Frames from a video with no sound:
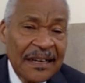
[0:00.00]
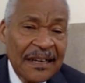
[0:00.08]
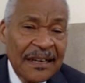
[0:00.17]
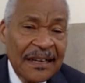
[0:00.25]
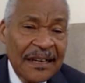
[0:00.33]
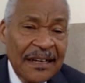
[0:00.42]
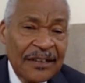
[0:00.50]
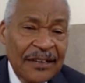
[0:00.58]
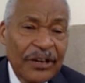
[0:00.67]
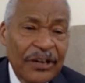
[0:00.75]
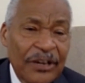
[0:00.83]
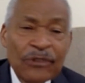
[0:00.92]
you're in a
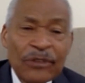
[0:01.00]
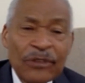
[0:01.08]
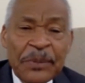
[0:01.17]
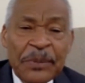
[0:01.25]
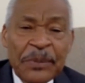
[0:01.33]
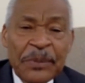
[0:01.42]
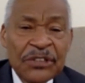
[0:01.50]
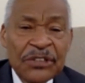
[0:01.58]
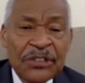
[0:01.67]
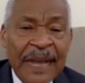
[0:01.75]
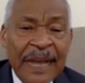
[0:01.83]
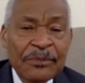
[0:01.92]
unique position to
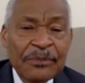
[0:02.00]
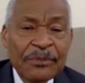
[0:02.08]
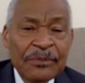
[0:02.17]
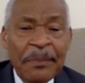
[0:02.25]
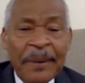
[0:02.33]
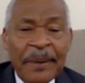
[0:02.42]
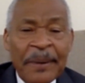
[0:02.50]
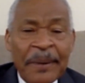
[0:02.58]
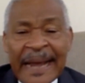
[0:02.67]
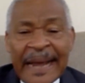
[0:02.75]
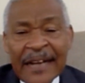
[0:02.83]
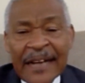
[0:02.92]
help somebody else who
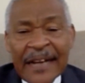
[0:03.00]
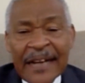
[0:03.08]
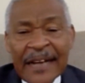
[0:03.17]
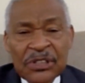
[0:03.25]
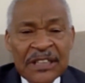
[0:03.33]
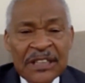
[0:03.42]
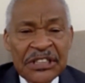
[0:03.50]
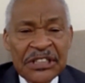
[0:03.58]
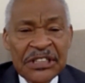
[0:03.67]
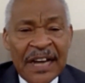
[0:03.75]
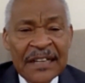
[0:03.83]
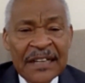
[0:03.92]
has lost a child
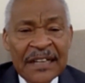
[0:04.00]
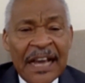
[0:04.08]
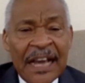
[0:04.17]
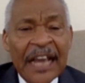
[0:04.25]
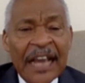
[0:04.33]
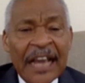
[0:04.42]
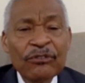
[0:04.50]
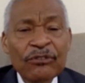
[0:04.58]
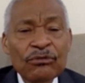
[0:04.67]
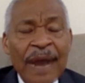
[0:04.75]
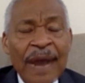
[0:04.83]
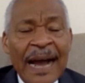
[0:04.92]
if you
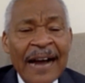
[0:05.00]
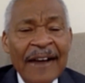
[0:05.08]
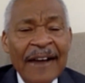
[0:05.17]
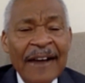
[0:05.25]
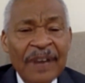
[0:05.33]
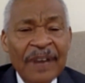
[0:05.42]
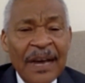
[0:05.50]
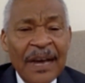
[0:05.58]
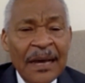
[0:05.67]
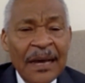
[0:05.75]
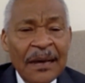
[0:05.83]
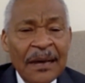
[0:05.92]
have
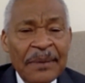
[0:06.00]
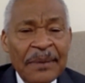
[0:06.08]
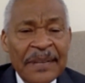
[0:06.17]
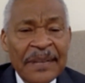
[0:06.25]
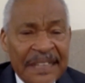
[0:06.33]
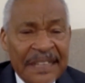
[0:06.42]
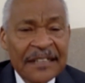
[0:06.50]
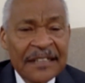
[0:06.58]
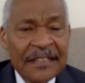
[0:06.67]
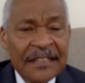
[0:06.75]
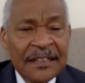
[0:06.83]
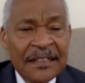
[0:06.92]
been healed
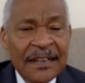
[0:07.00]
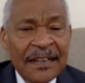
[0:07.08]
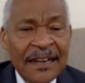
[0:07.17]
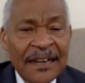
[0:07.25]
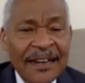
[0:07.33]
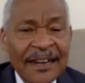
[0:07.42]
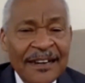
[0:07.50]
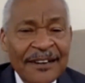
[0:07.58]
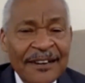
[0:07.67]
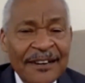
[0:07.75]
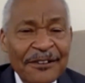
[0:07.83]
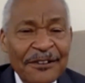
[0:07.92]

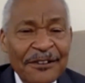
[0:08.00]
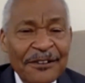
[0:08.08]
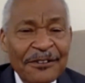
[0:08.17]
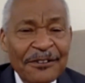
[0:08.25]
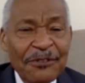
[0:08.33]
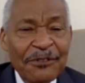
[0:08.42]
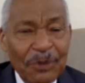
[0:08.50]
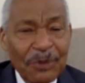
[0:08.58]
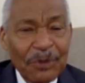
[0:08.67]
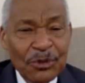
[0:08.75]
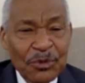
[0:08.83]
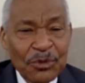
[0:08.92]
from those
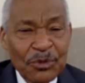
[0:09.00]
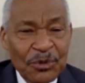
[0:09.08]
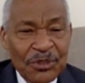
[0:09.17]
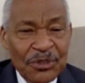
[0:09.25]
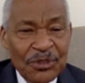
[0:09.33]
wounds.